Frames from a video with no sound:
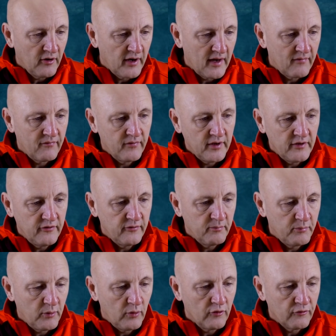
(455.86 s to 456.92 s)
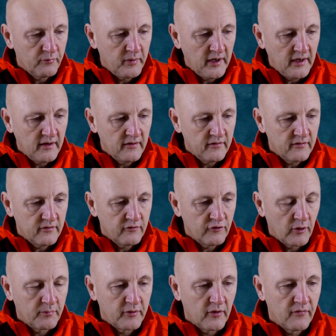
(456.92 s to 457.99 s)
on average. Ball speed is
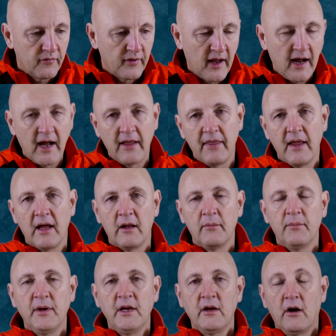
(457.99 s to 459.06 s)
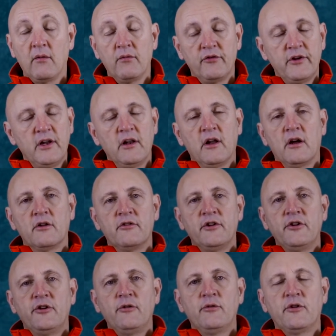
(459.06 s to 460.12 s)
dropped off for that, and that'll be obviously
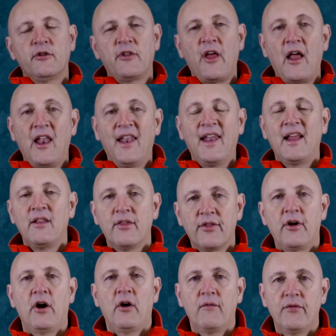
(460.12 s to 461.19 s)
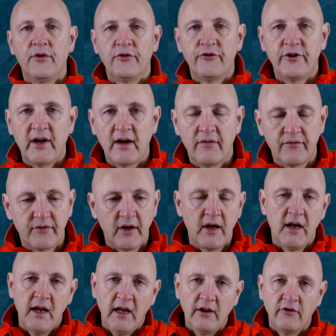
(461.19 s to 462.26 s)
largely due to the length of the shaft
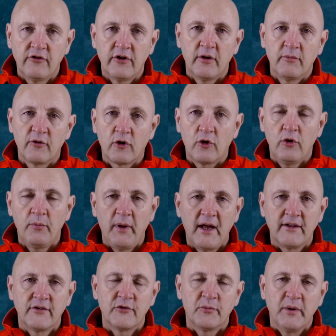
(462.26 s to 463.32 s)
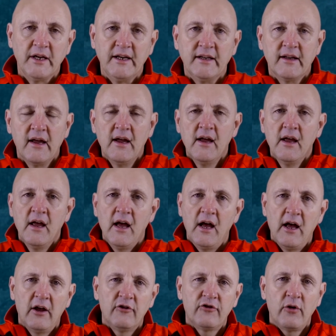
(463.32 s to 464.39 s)
in terms of club head speed.
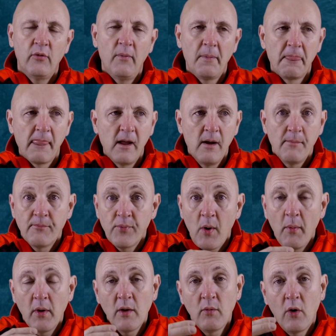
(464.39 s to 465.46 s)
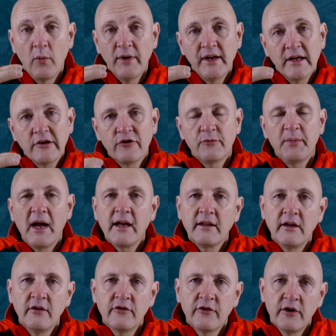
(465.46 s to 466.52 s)
Uh, so, probably what we'd
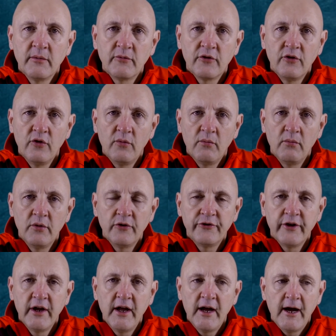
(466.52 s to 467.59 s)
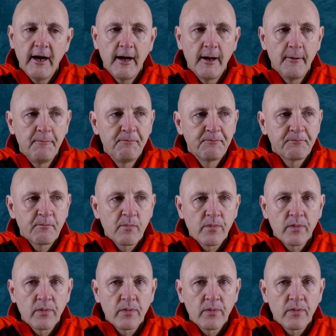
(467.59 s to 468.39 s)
expect in terms of numbers. Um,